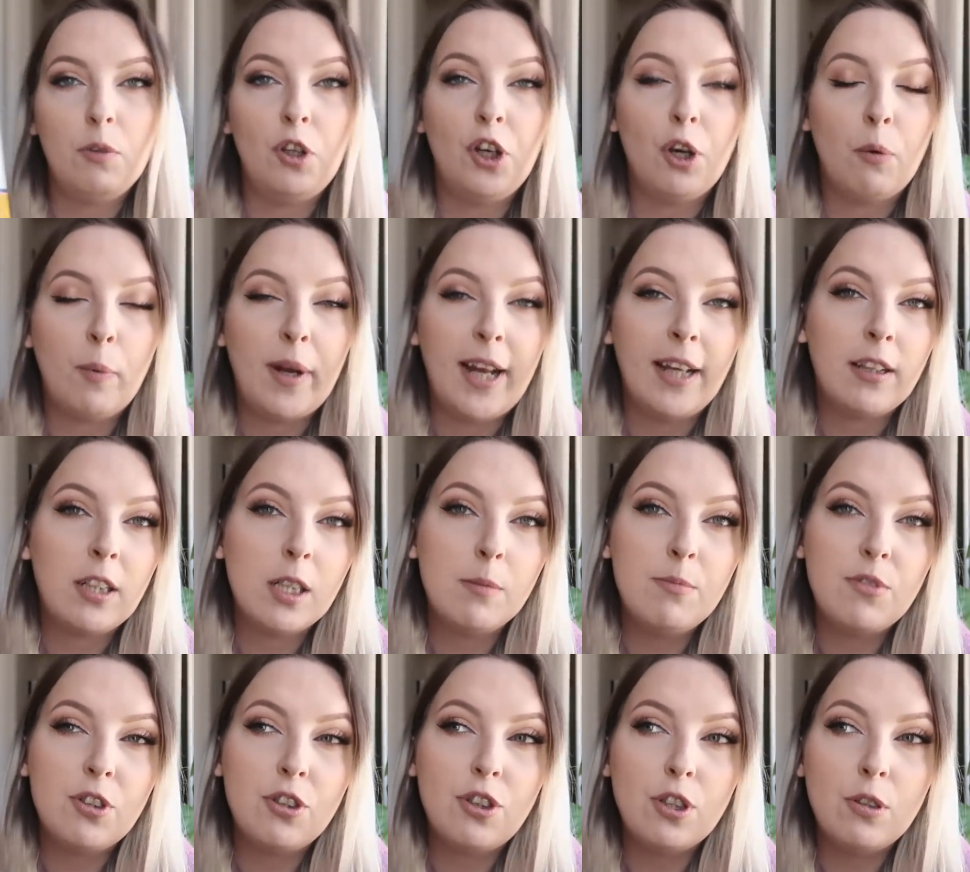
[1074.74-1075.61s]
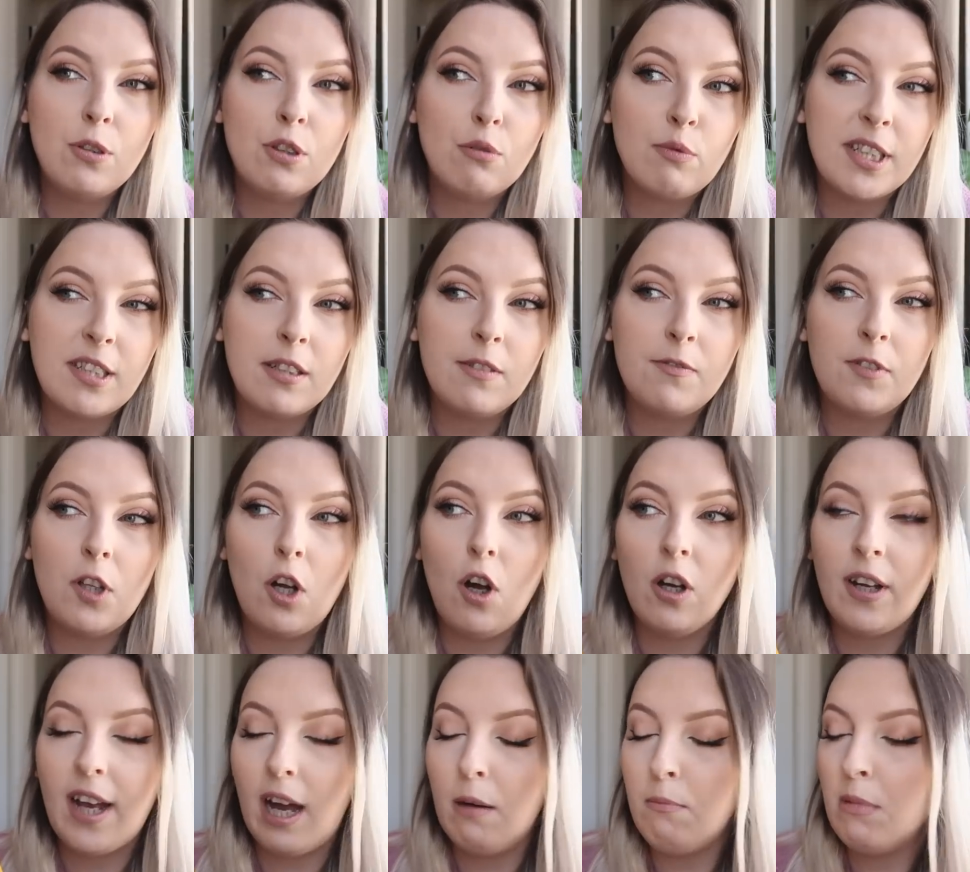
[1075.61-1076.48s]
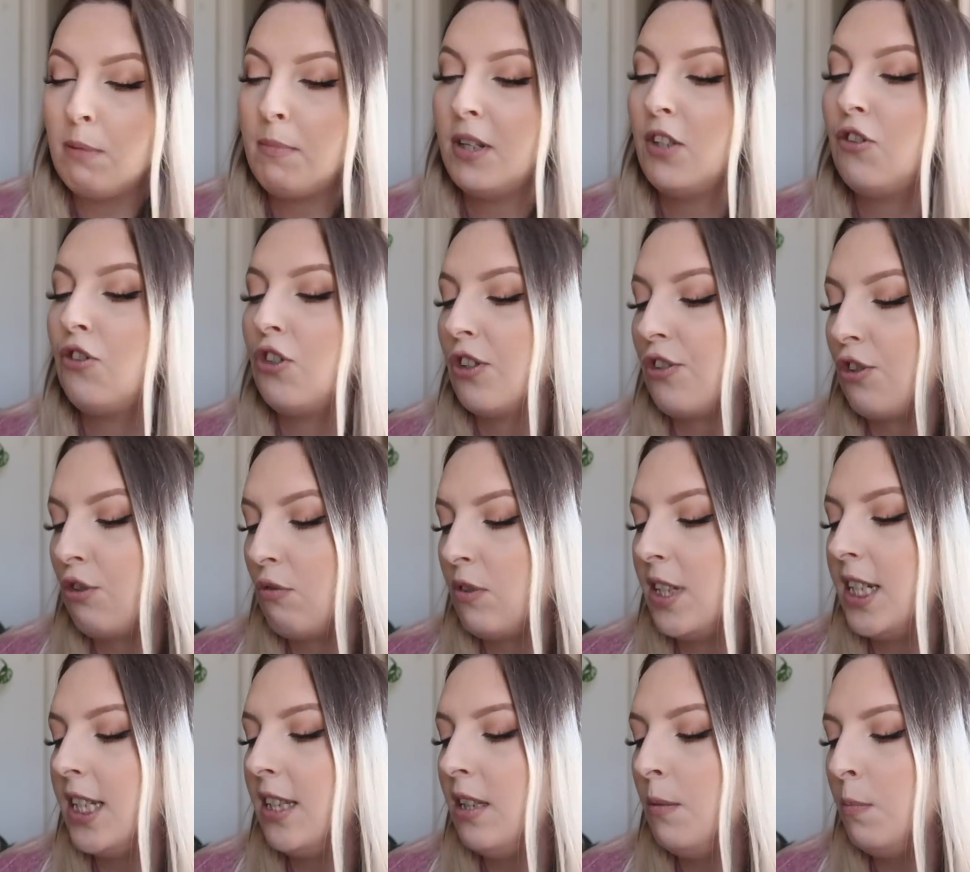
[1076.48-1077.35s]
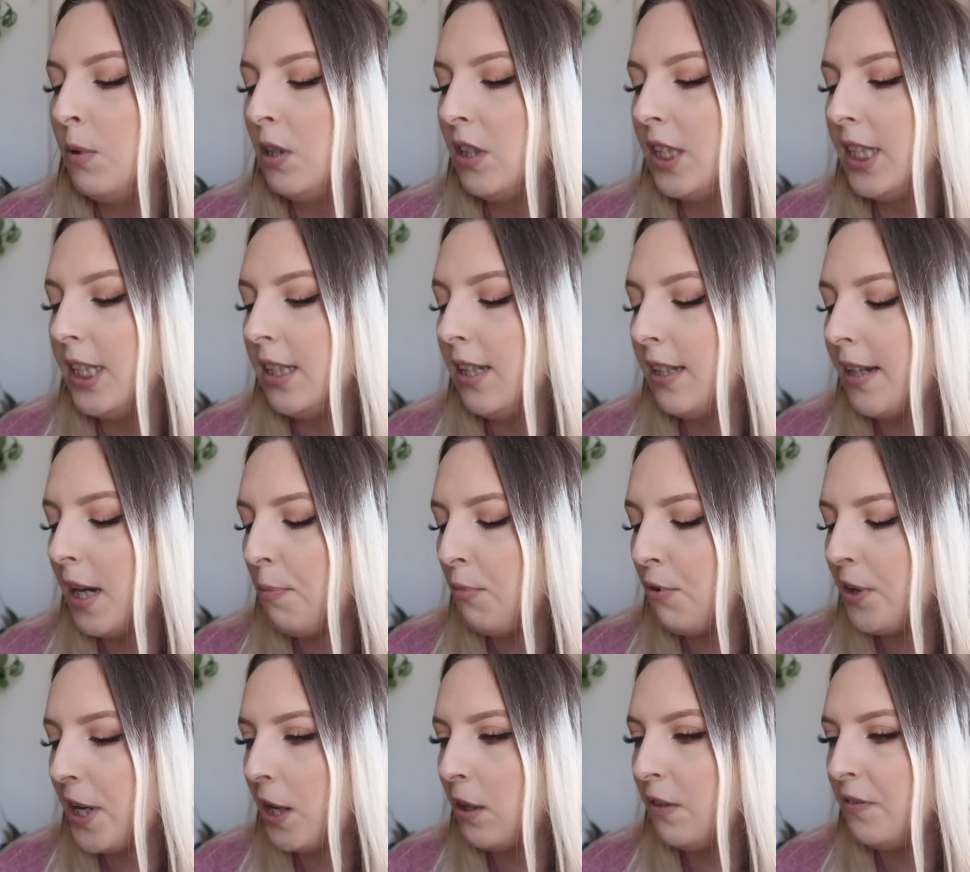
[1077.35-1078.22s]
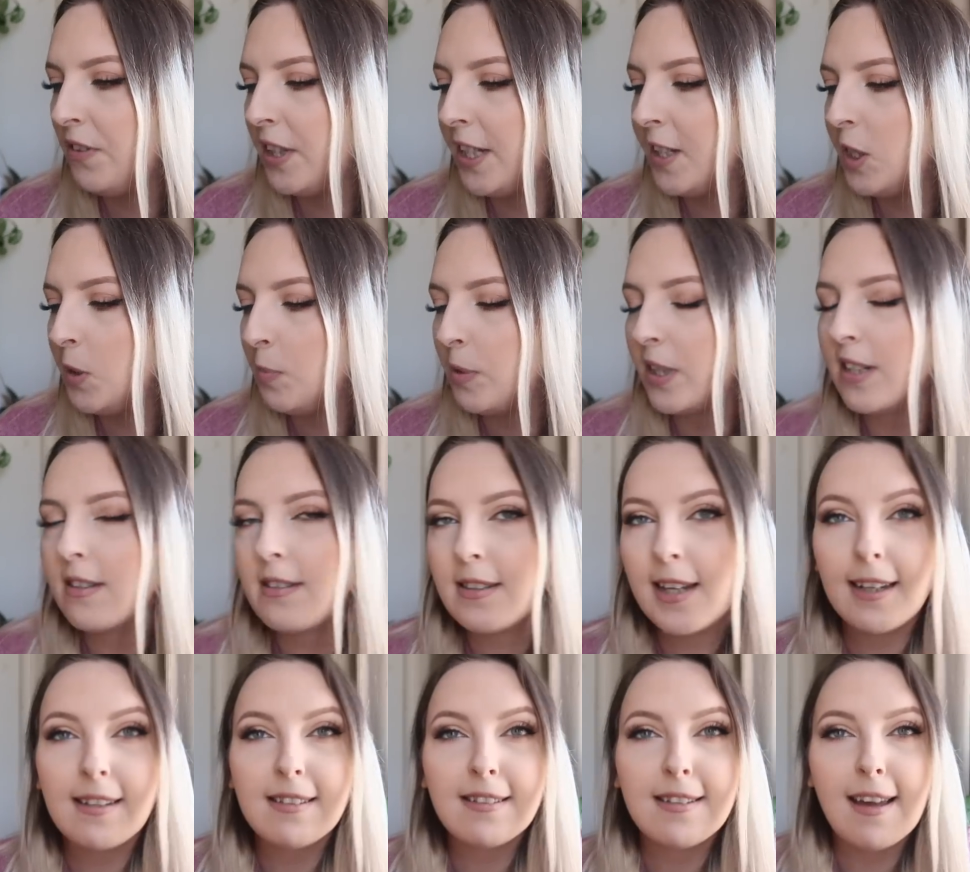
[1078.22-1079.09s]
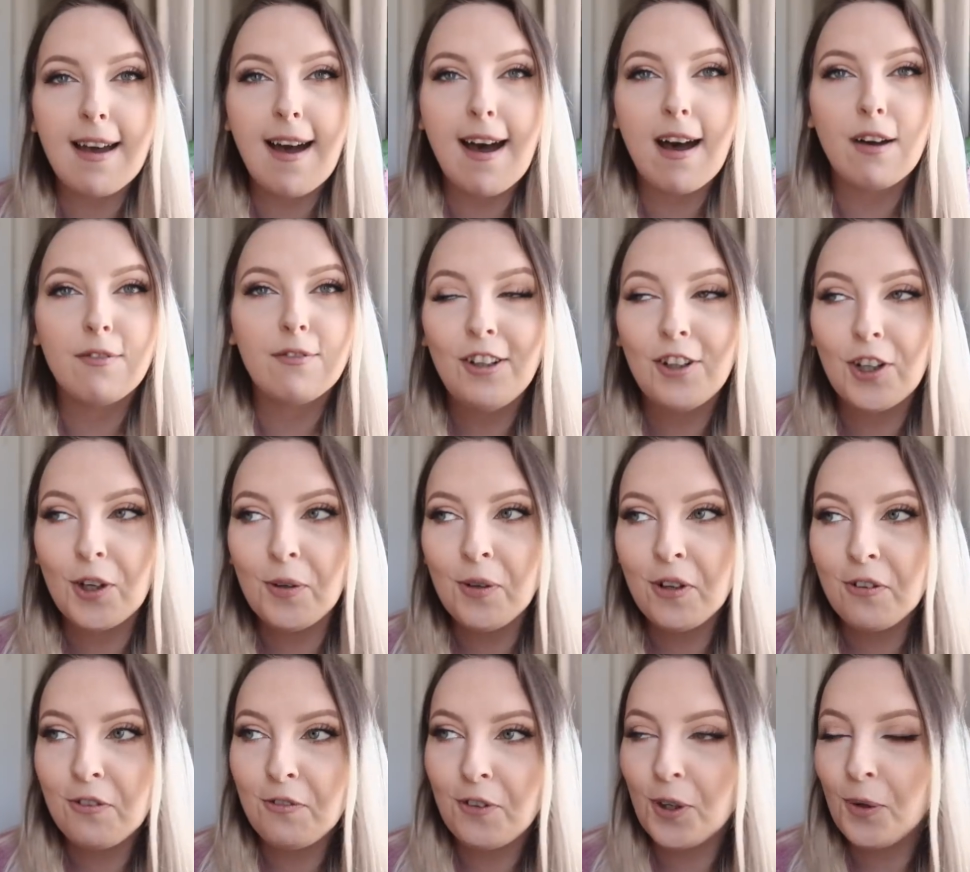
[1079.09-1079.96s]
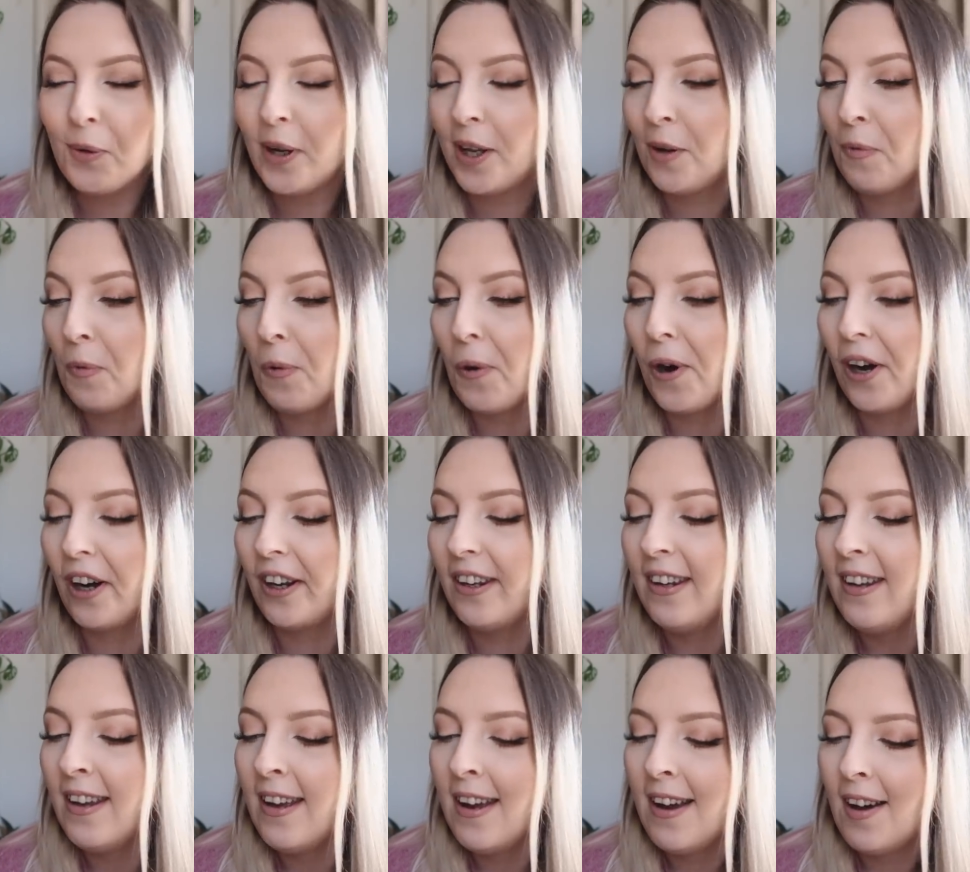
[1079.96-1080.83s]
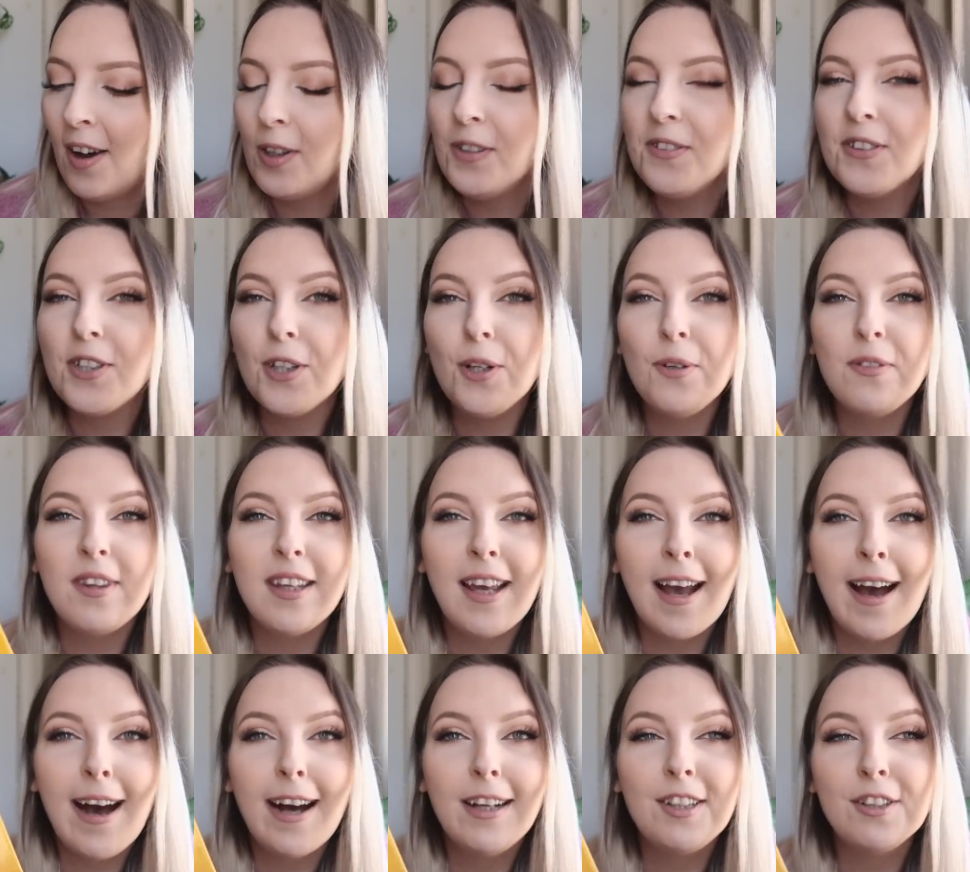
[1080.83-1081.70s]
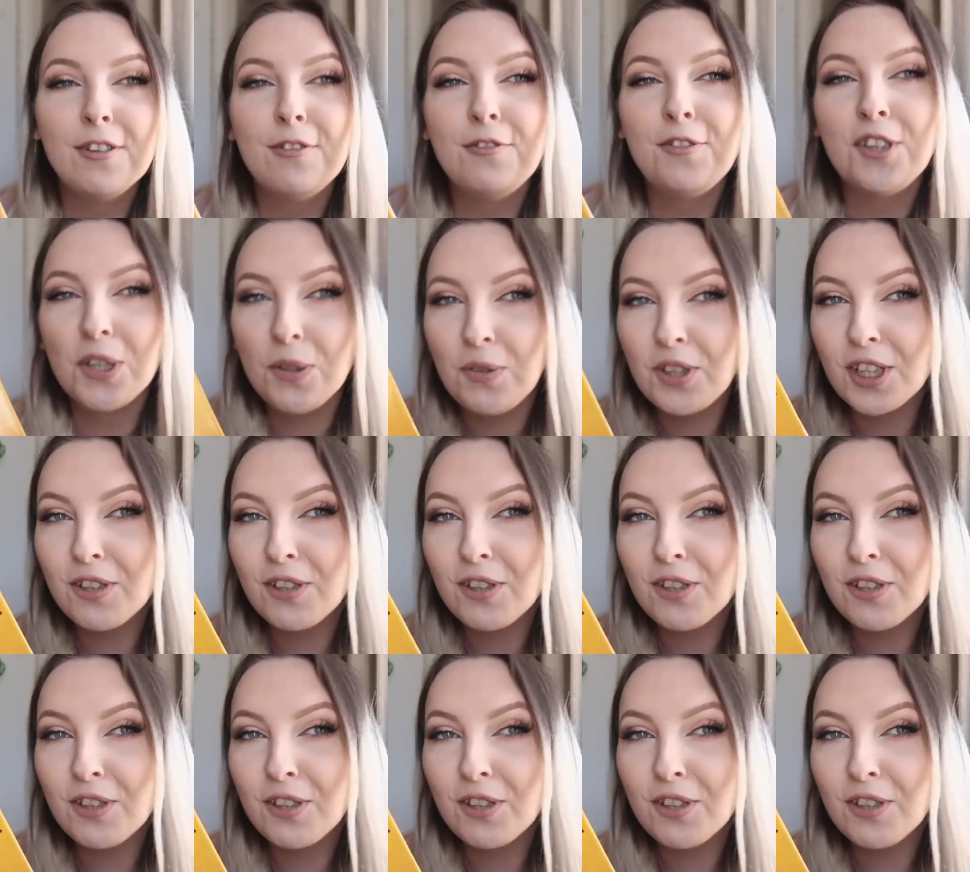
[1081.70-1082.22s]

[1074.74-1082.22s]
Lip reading: you know, when I come to do the reading vlog, I'll maybe just read The Body in the Library out of this, but it's nice to have, you know, a few in one. Also, they had a few